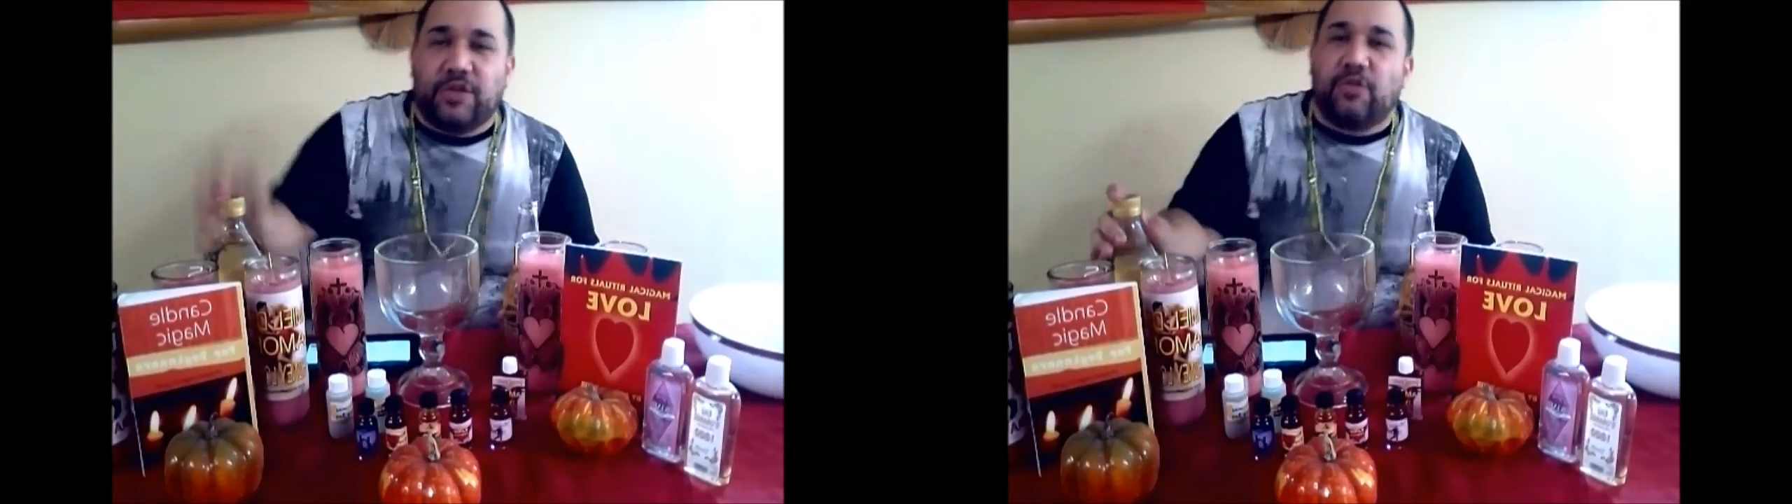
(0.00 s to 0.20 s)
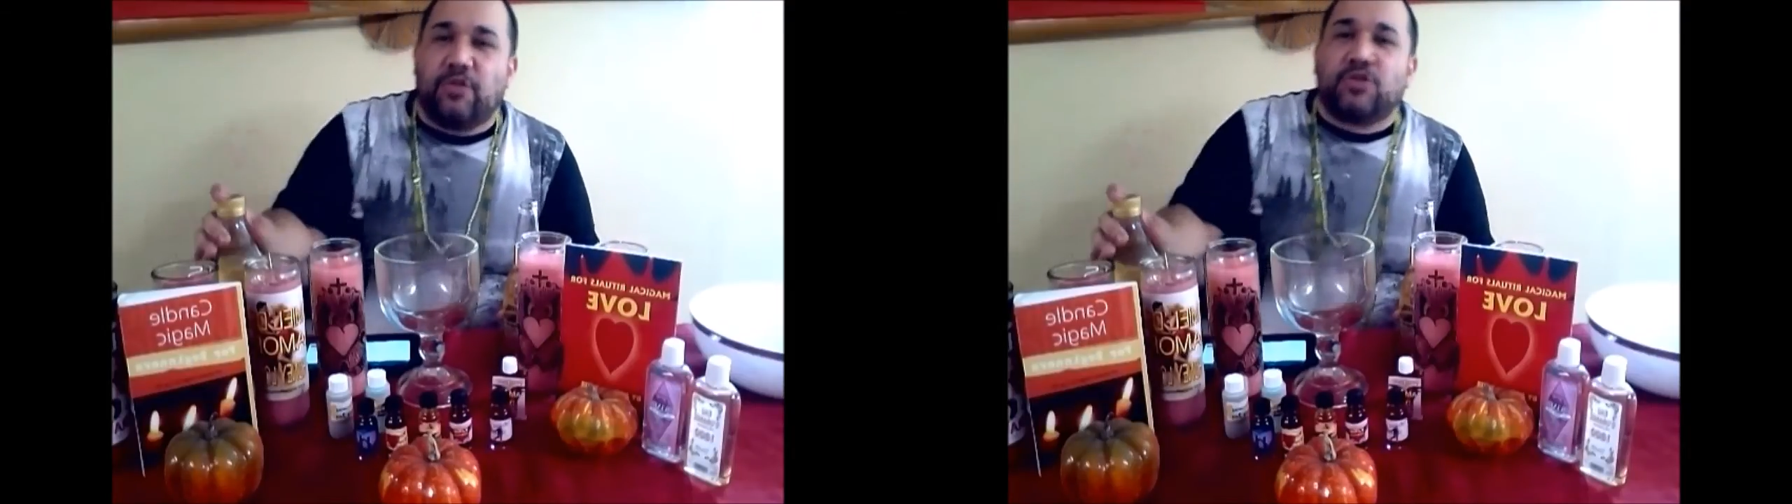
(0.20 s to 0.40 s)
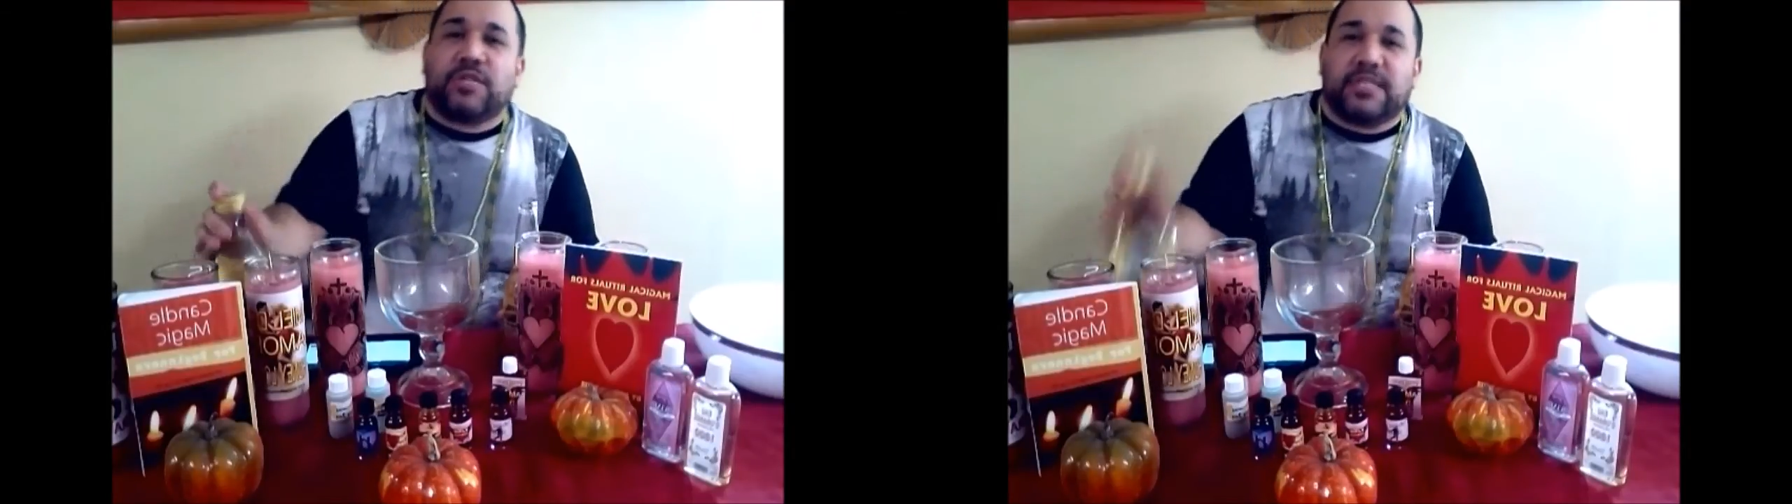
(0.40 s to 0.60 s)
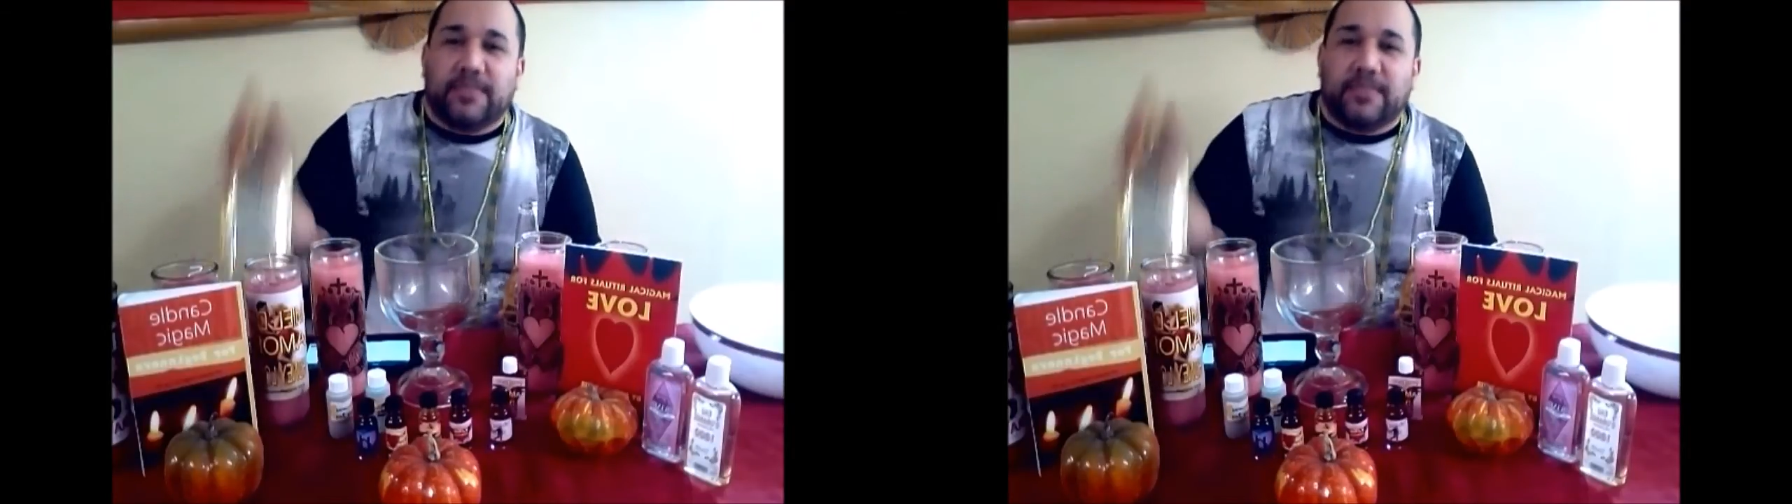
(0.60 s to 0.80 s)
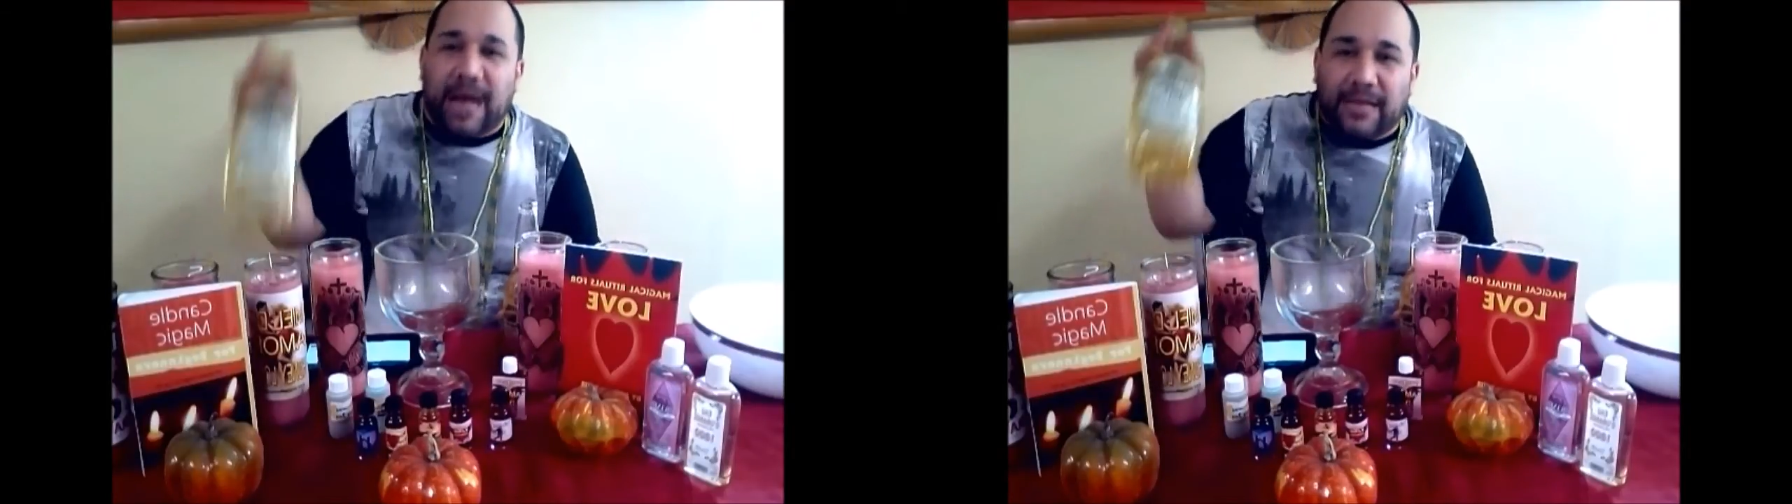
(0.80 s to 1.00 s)
You also need some
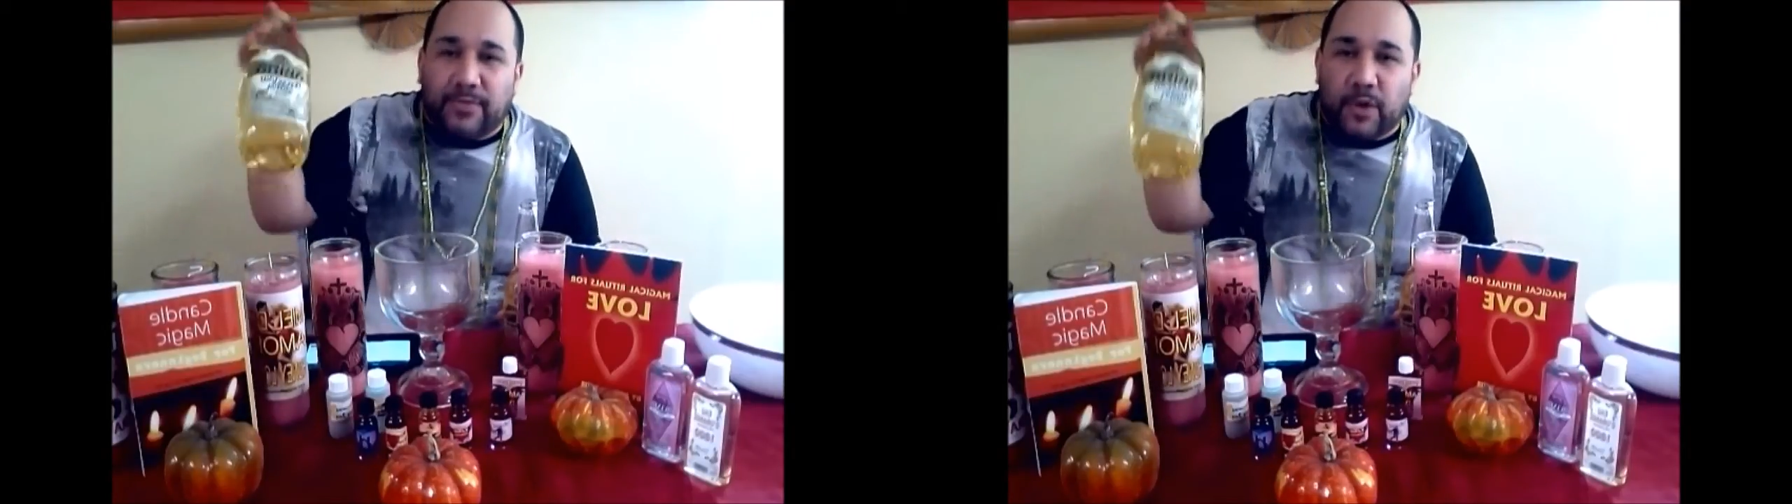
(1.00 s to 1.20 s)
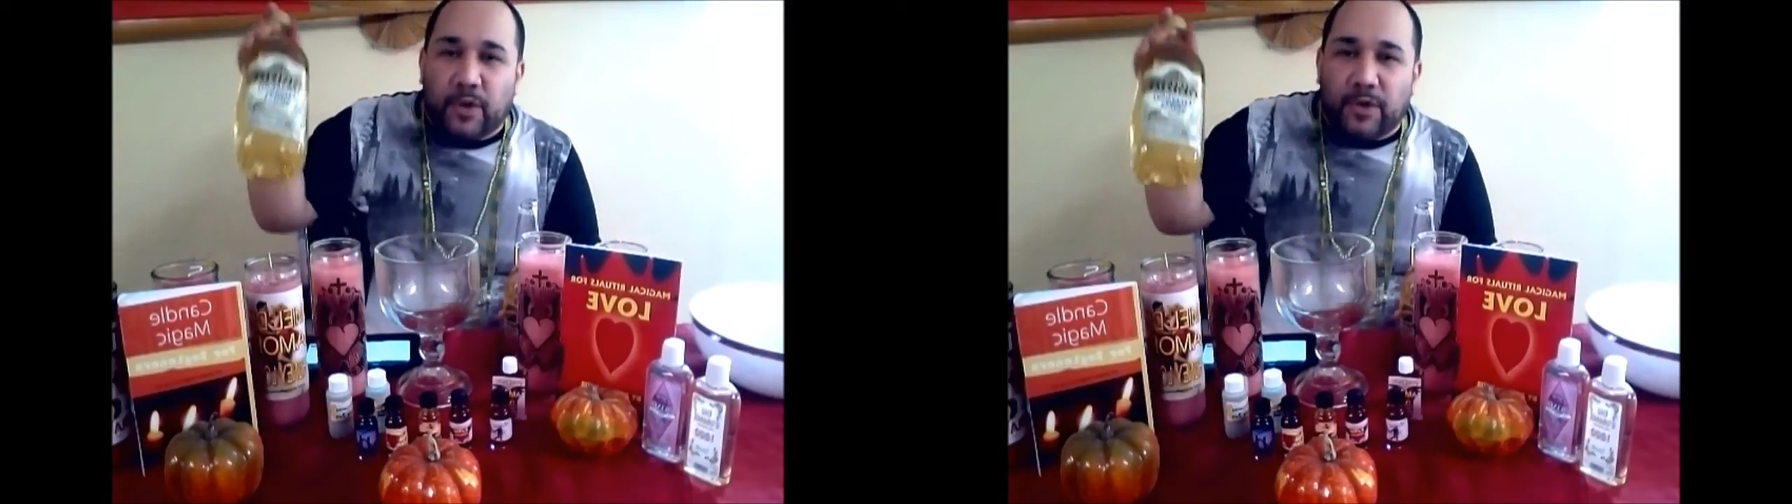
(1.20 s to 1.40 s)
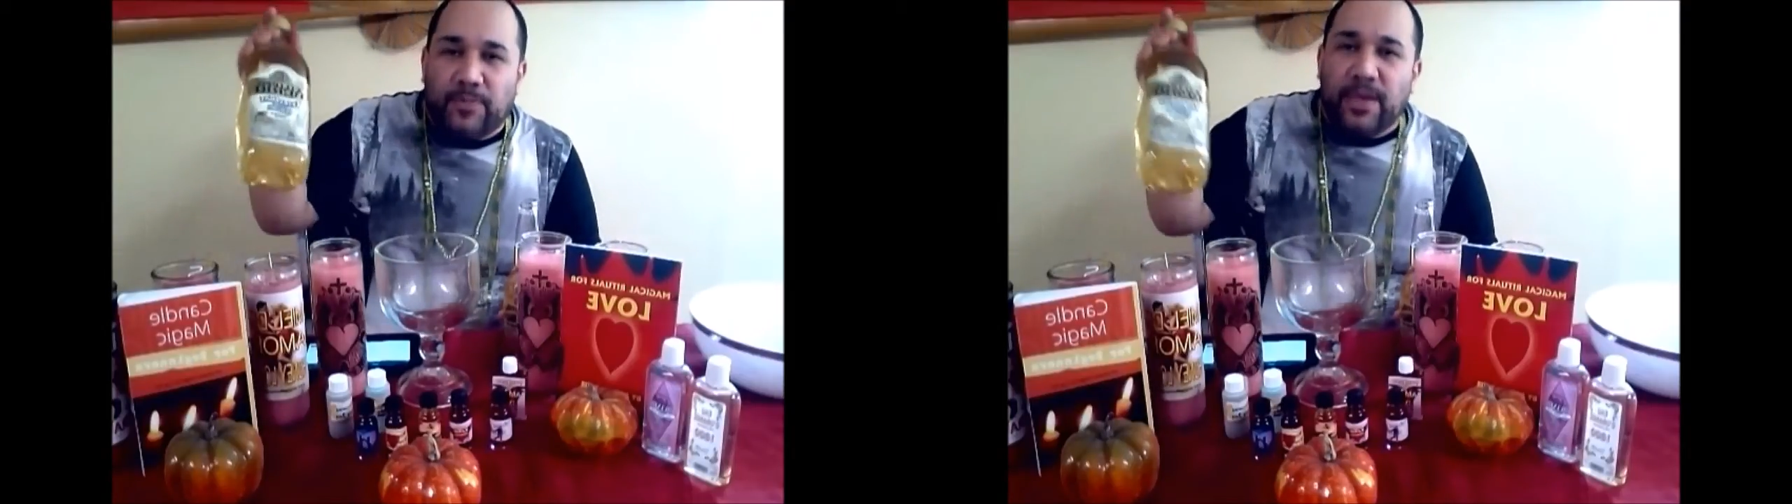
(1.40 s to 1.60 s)
olive oil.